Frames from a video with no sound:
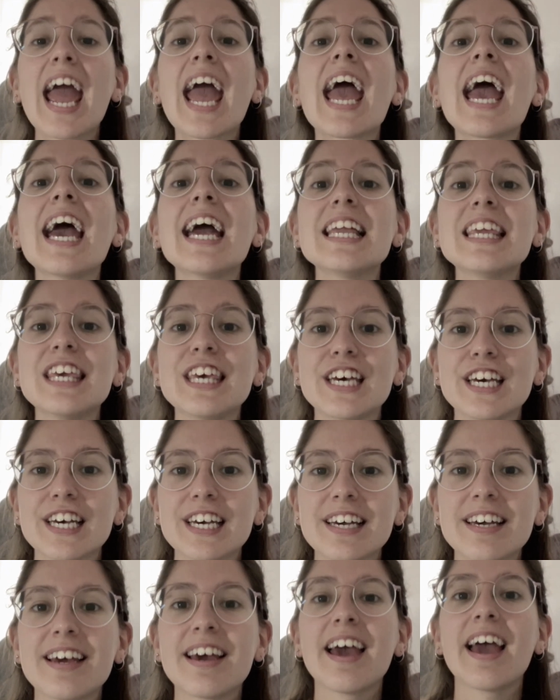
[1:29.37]
Ñ.
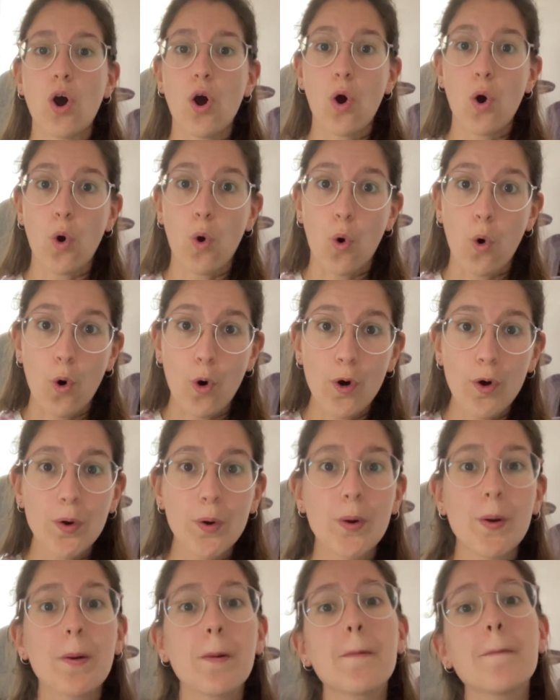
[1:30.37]

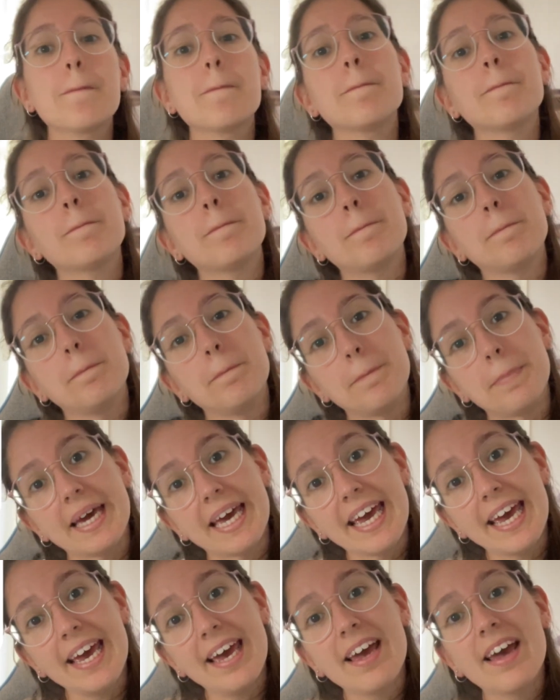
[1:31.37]
O,
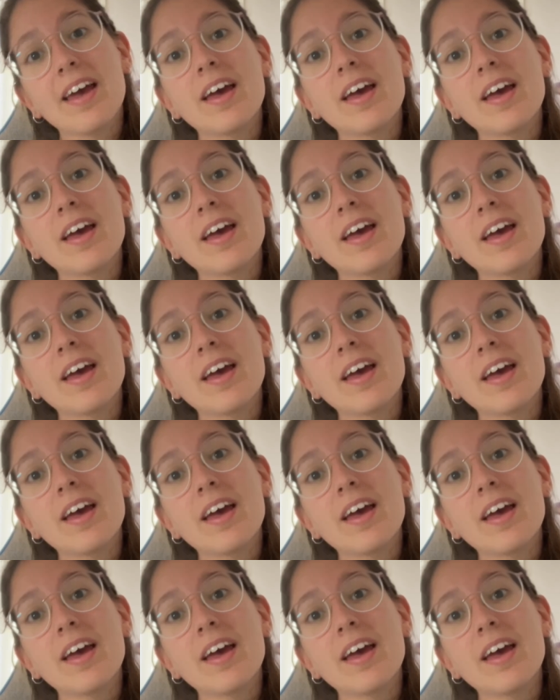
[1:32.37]
P,